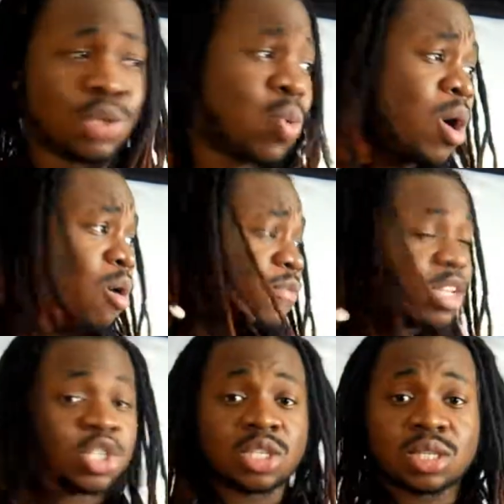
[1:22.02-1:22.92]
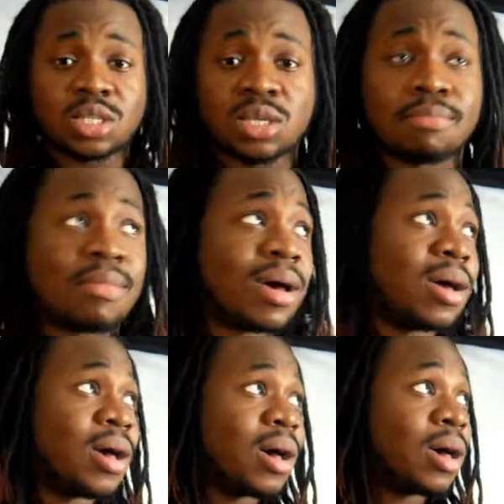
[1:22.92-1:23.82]
12 inches, my
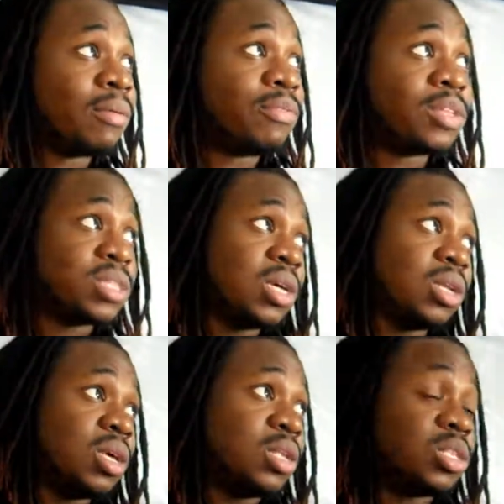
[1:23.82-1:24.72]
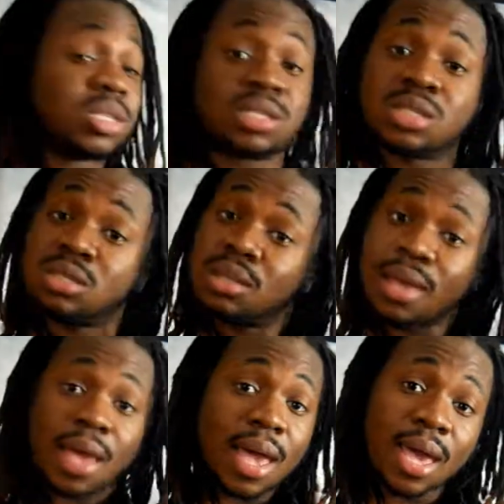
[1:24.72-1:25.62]
God, 15 inches.
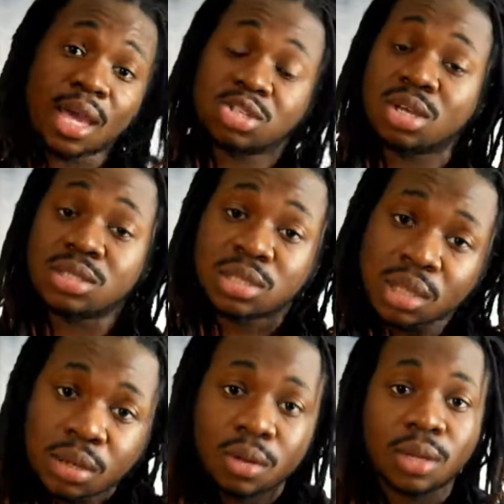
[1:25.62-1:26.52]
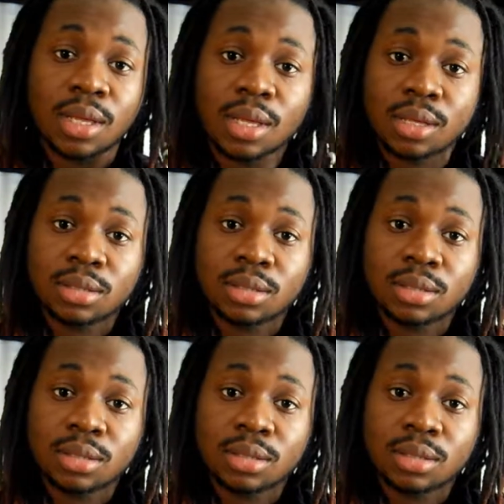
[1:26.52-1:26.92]
I ain't trying to take all that.